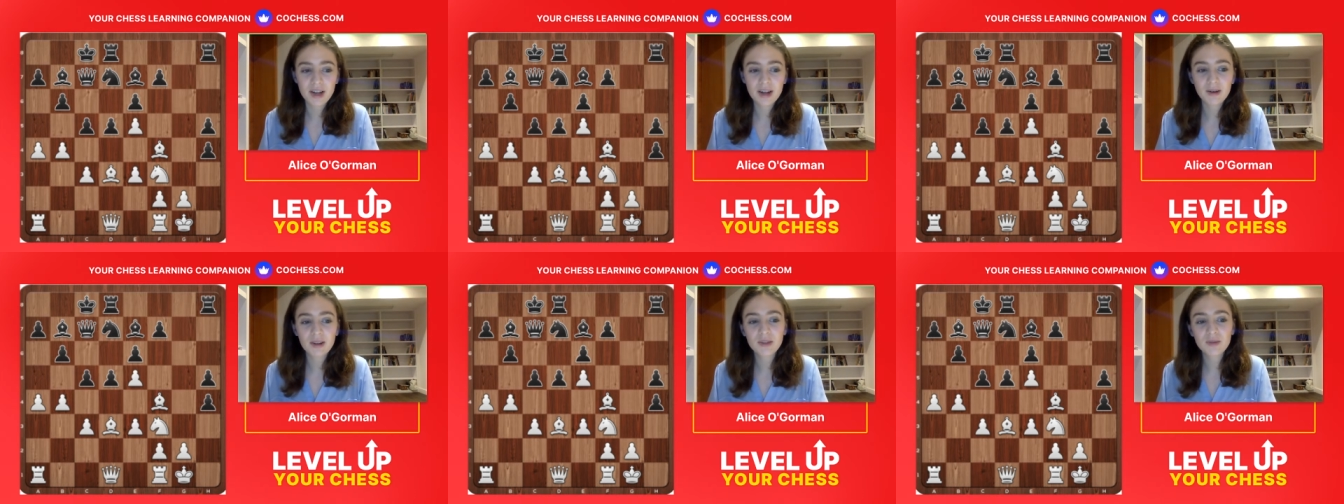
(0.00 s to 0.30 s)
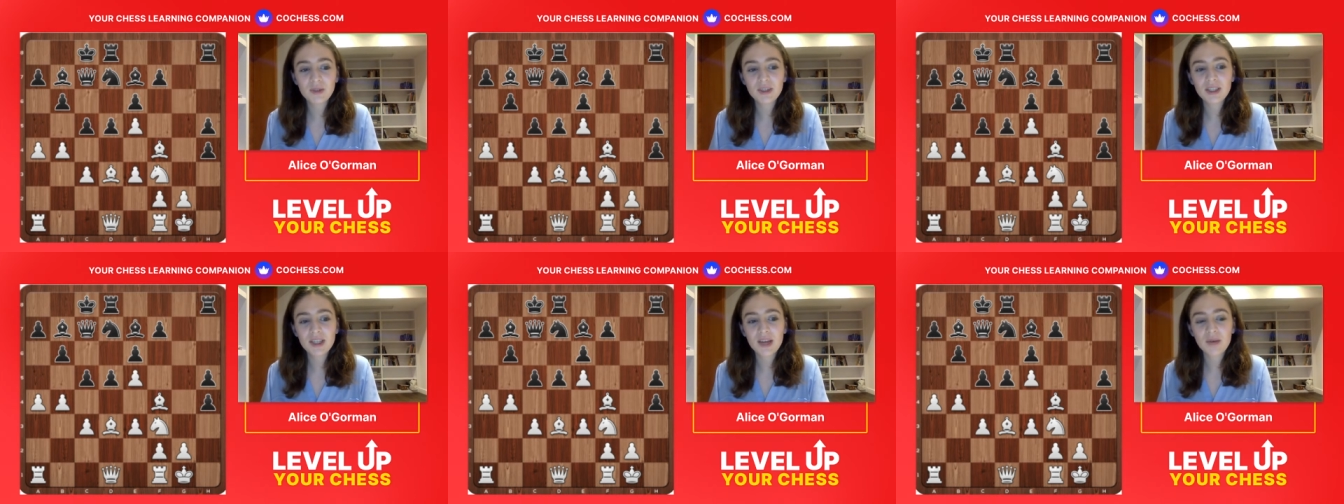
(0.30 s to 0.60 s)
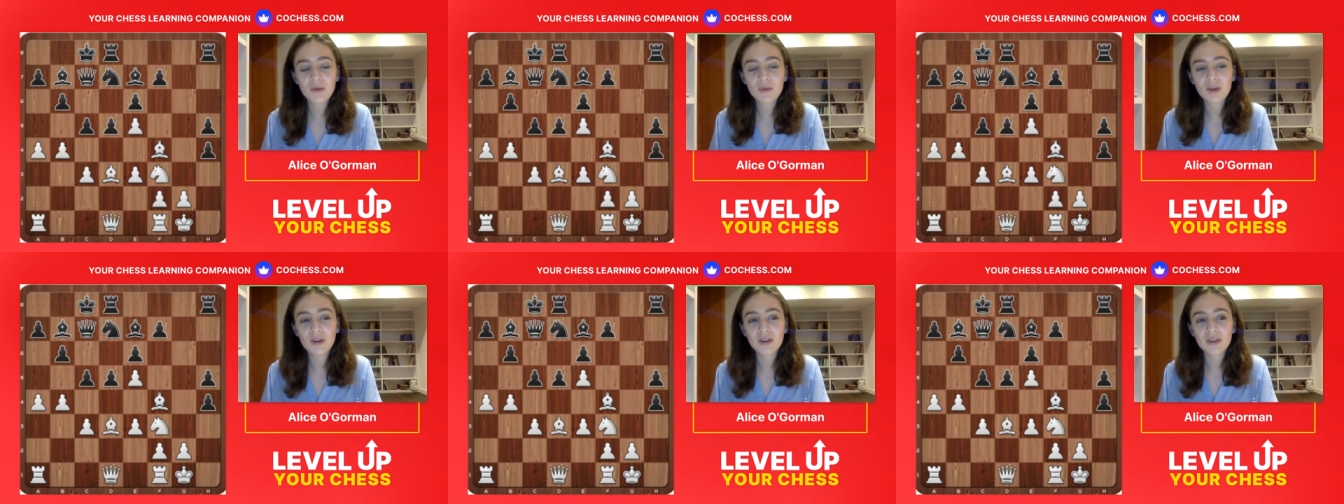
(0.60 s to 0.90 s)
And as we said
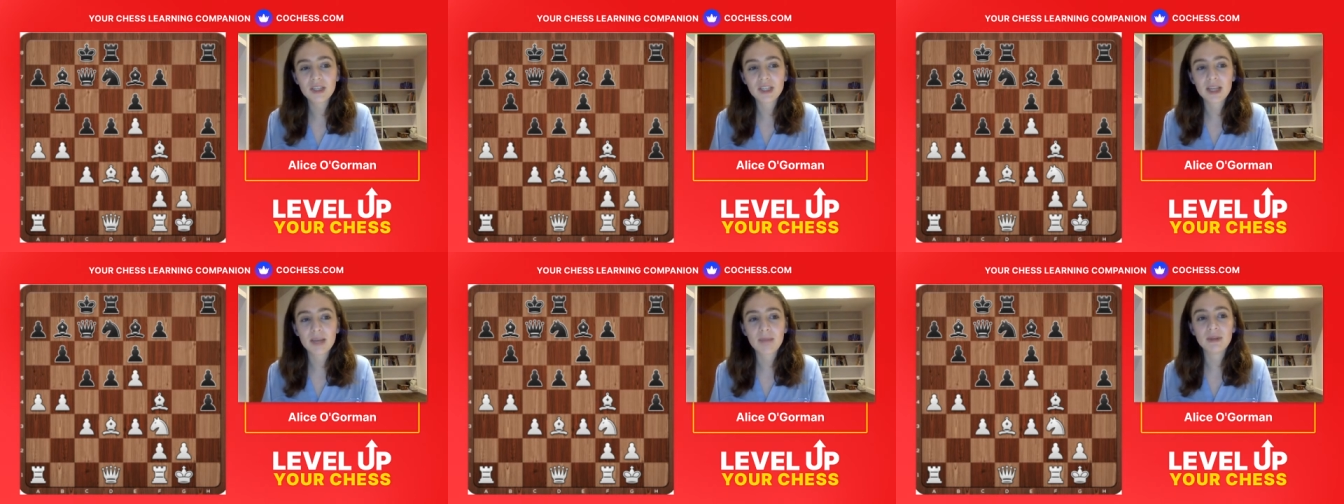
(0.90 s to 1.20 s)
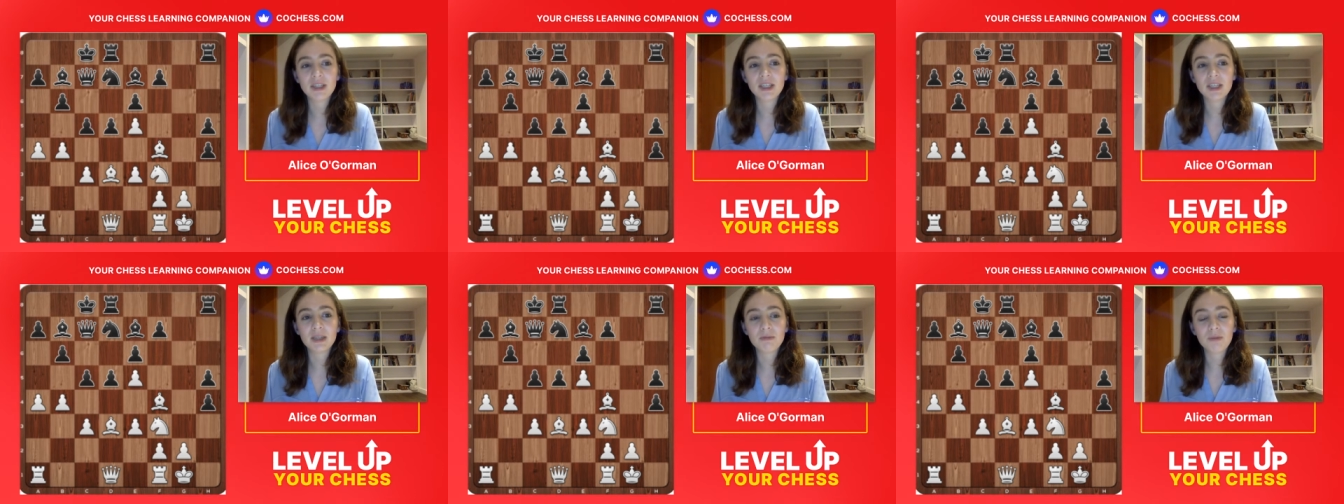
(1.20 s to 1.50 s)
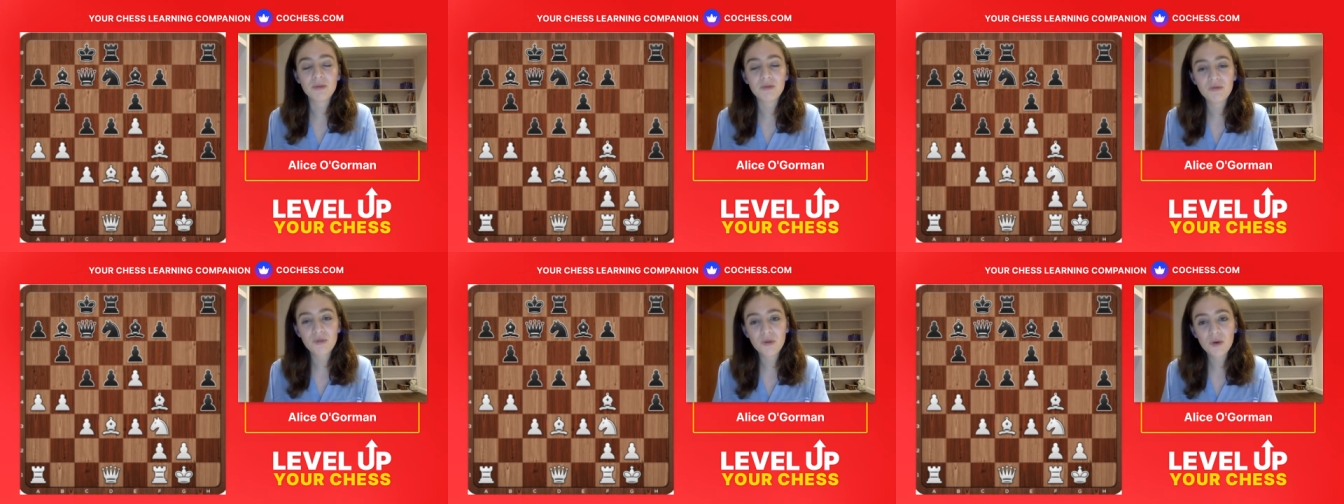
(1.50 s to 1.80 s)
when we looked at that position
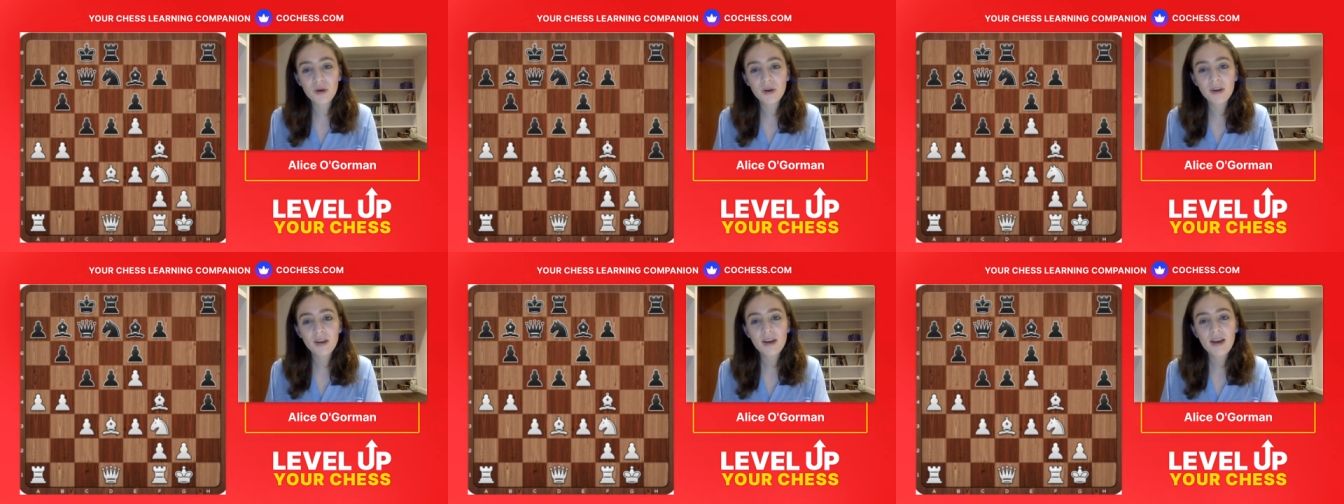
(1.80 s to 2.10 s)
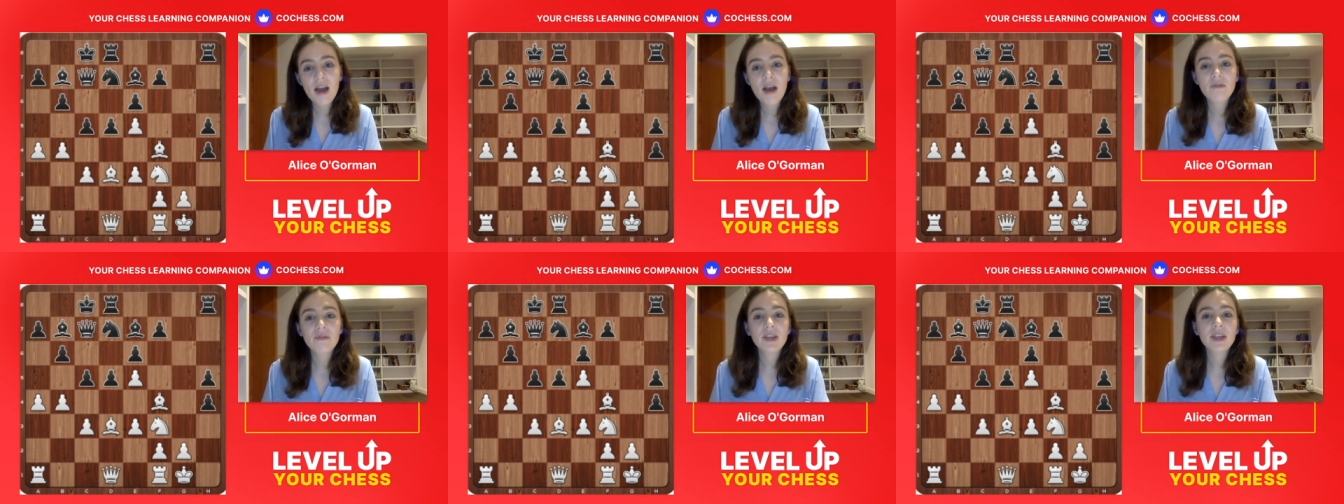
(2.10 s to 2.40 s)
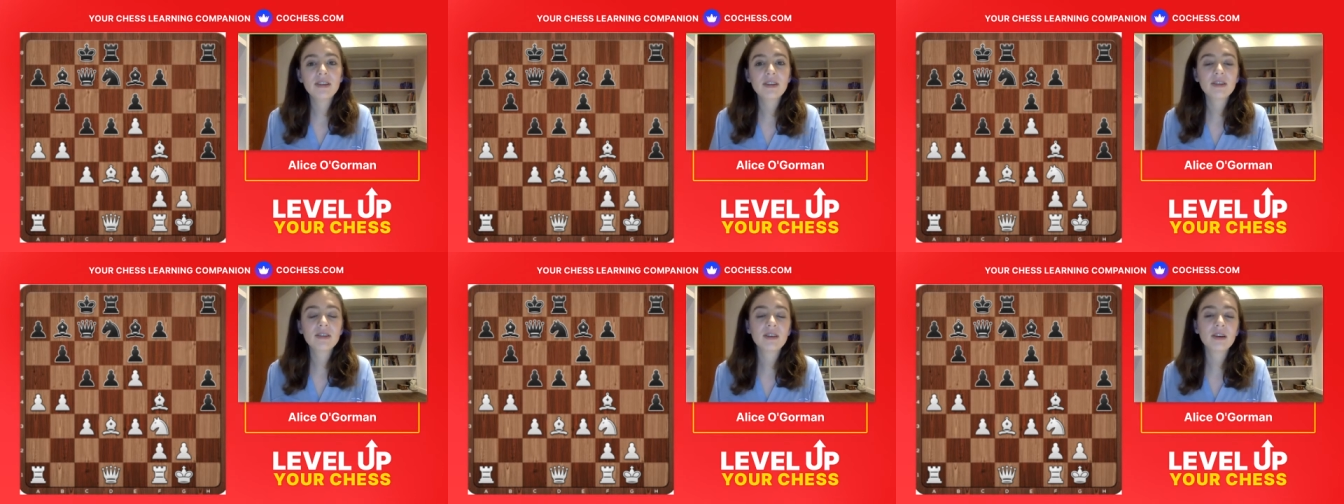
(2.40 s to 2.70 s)
before,
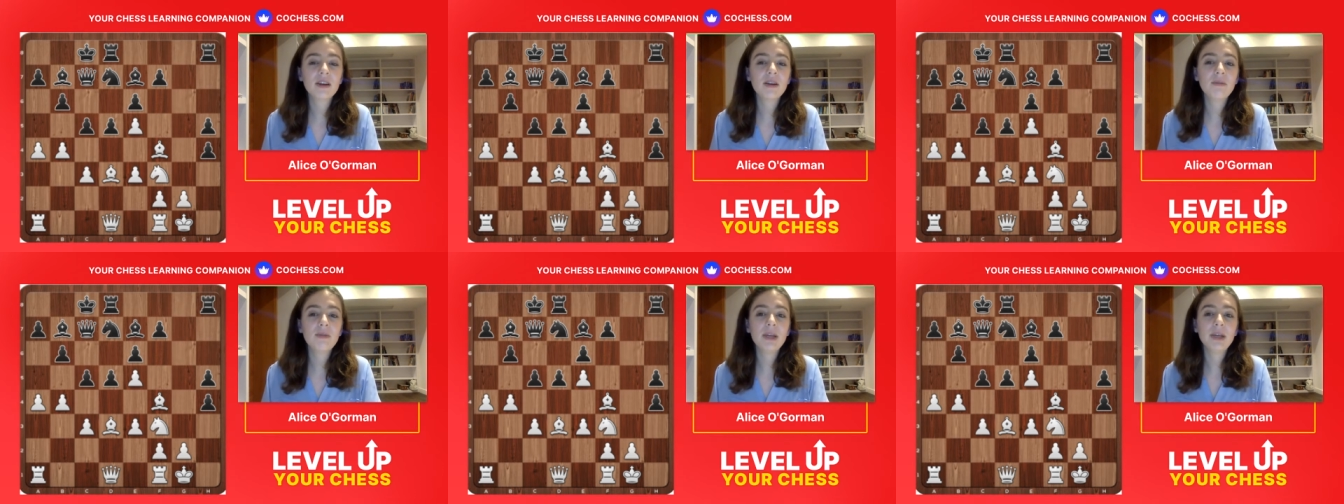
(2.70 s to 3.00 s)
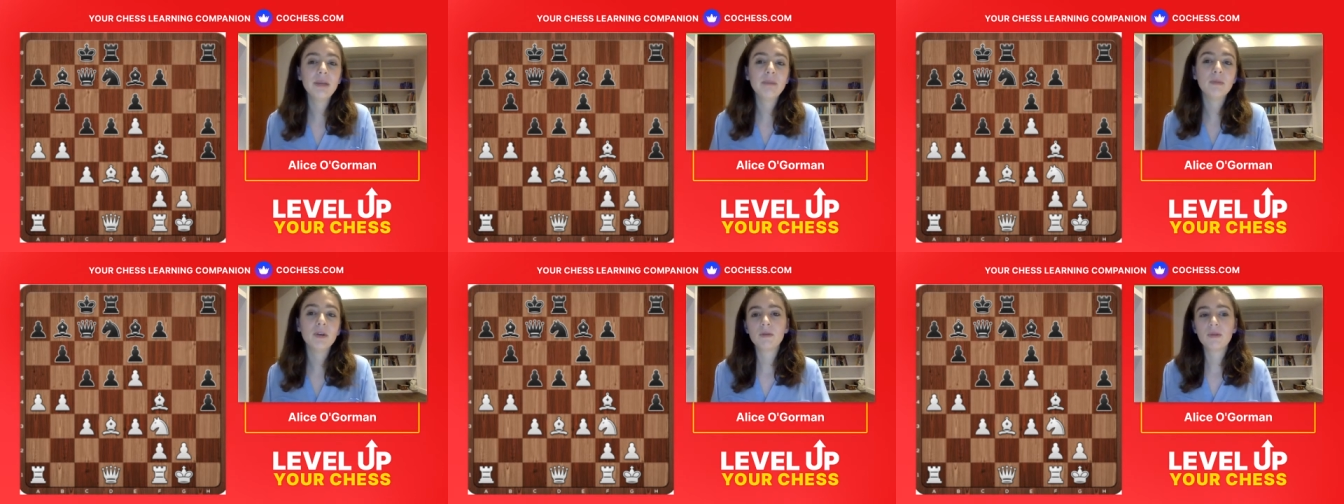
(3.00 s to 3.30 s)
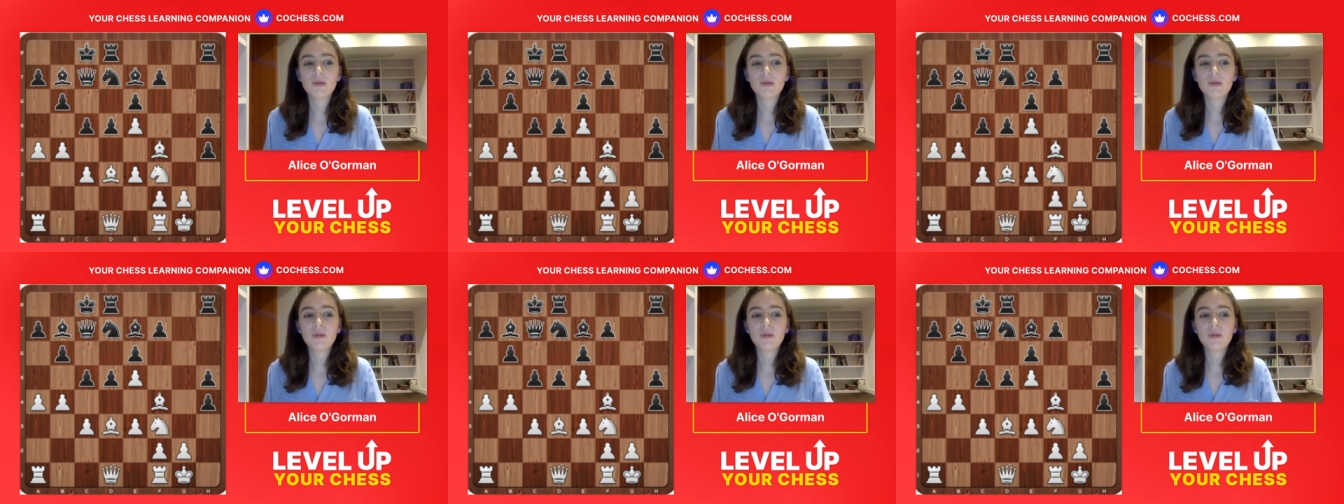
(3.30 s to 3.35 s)
this is going to be much.